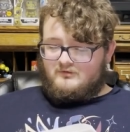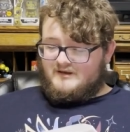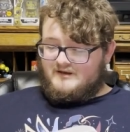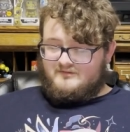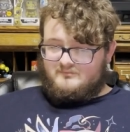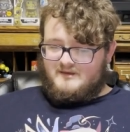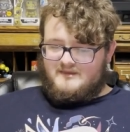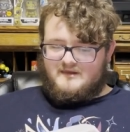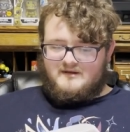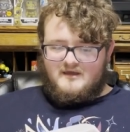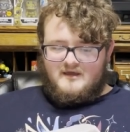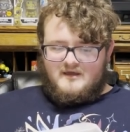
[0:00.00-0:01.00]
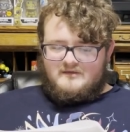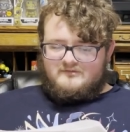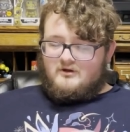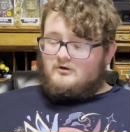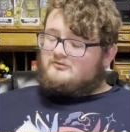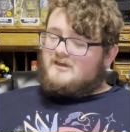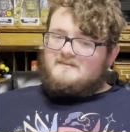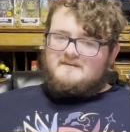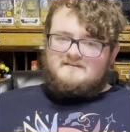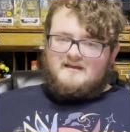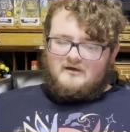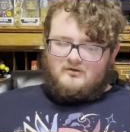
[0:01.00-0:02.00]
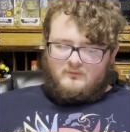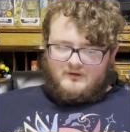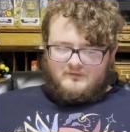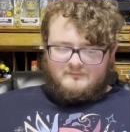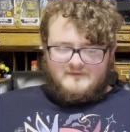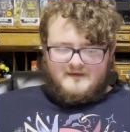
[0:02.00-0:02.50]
in his opinion, so take these how you will.